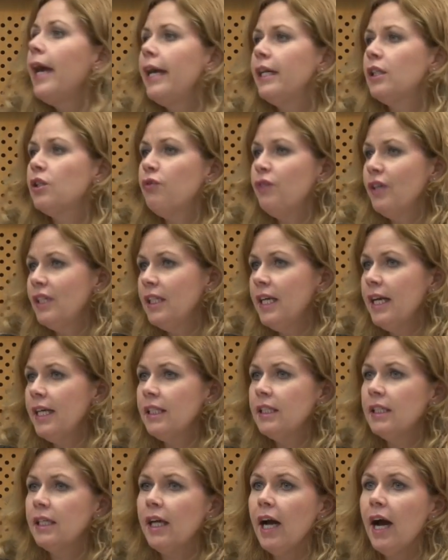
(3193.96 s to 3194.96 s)
It's
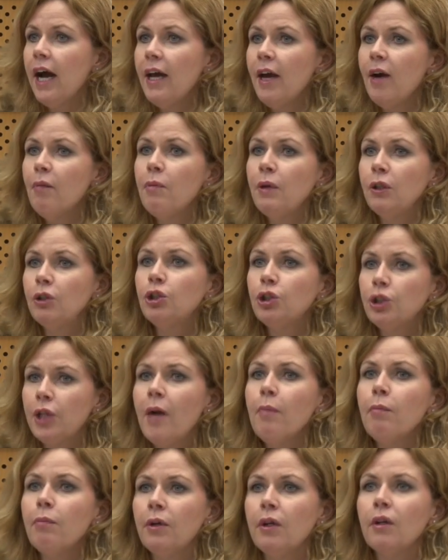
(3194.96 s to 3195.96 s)
fantastic. I have been
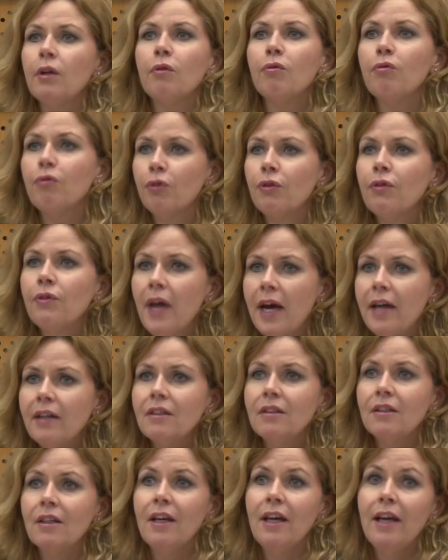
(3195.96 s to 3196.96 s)
championing for
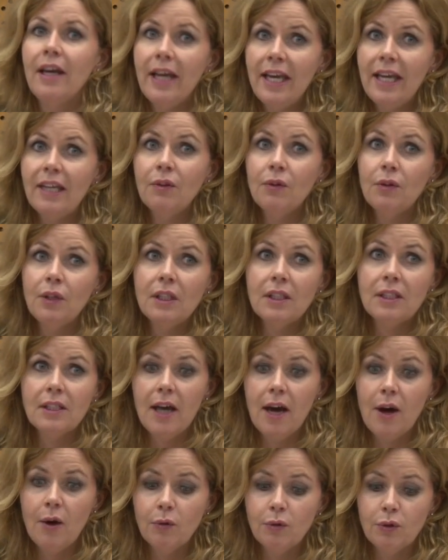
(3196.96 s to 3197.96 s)
that in this
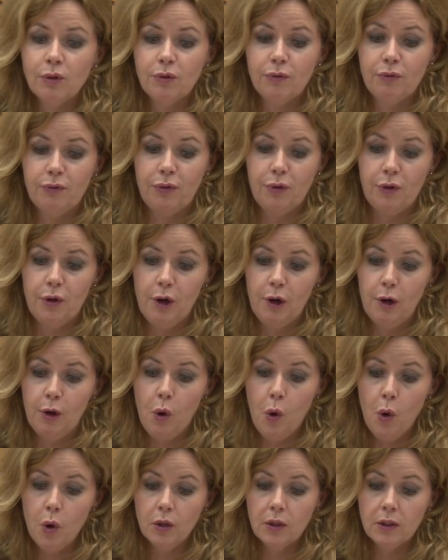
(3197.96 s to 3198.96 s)
house for a
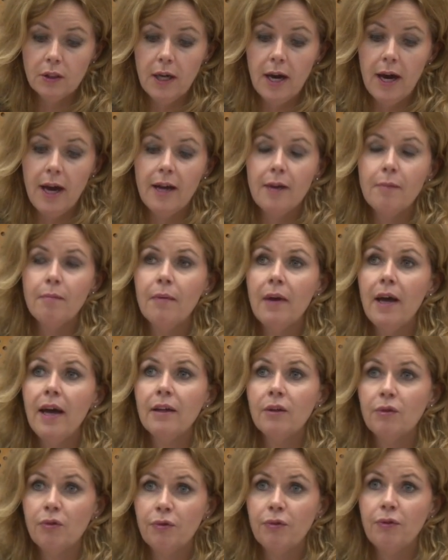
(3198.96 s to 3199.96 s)
long time,
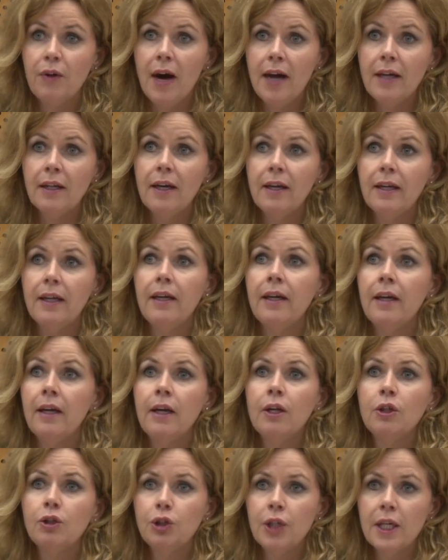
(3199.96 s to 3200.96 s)
and finally
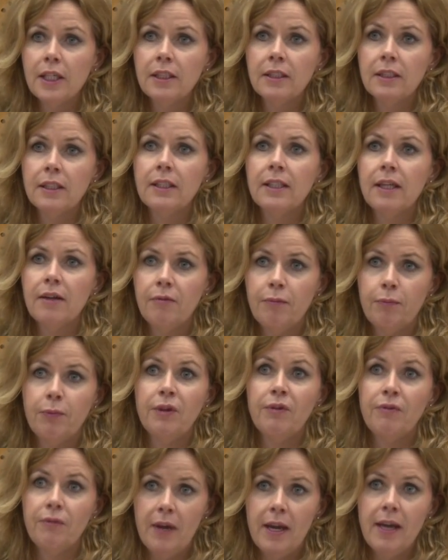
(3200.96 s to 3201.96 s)
justice have
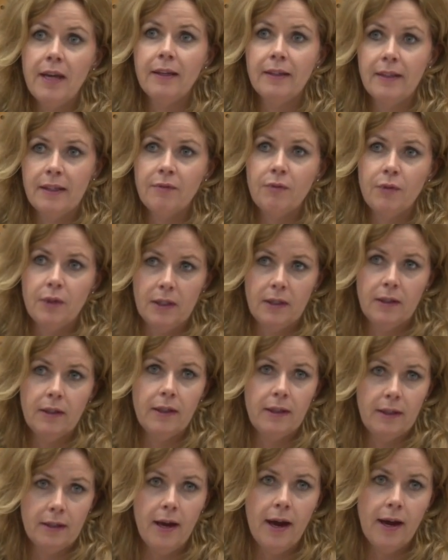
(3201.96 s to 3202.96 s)
prevailed even
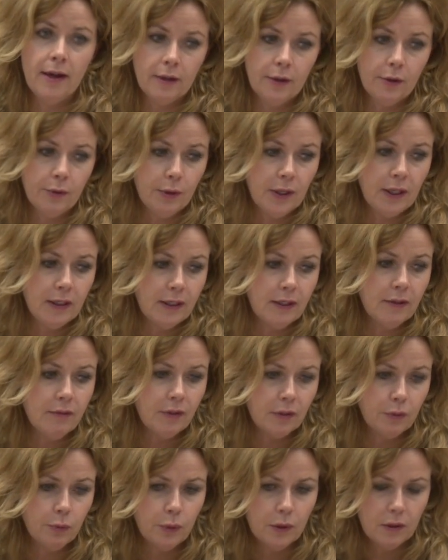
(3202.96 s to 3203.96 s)
in Hungary, and
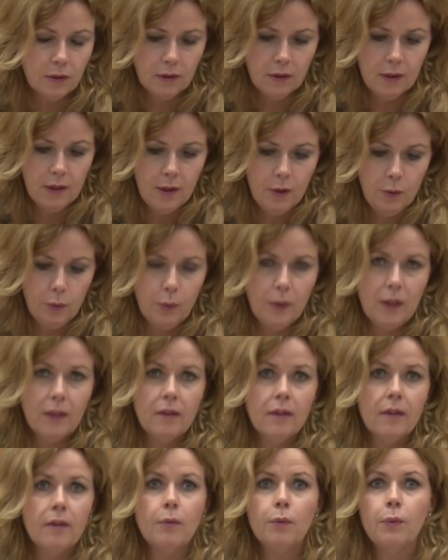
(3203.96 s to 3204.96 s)
even
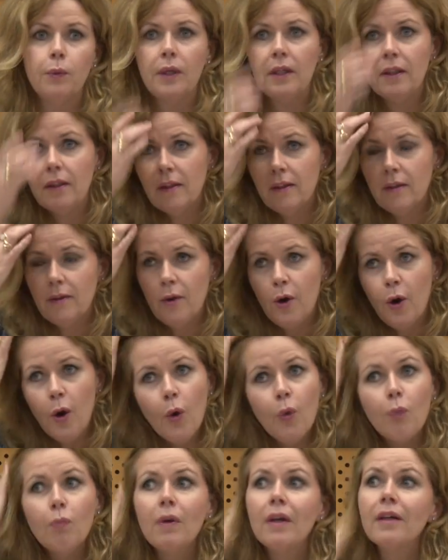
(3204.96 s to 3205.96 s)
with
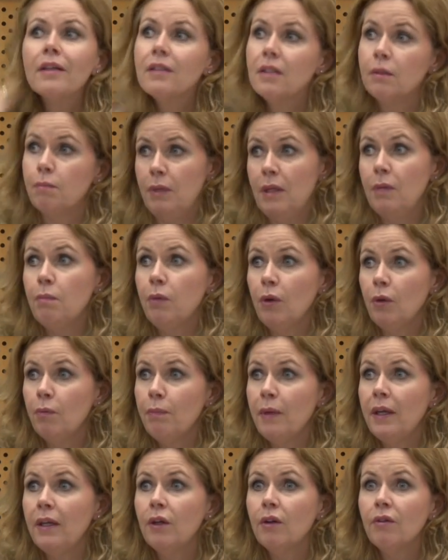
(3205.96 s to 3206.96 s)
homeless people,
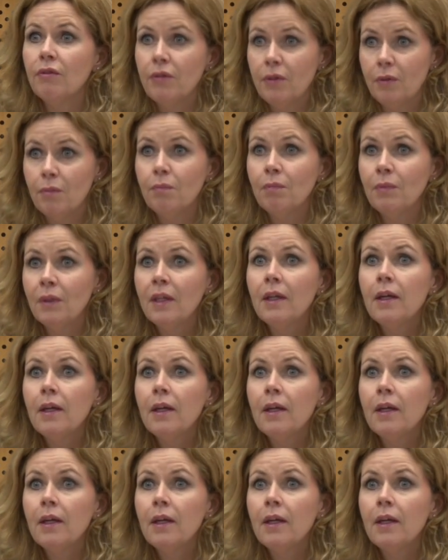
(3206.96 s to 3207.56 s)
many of them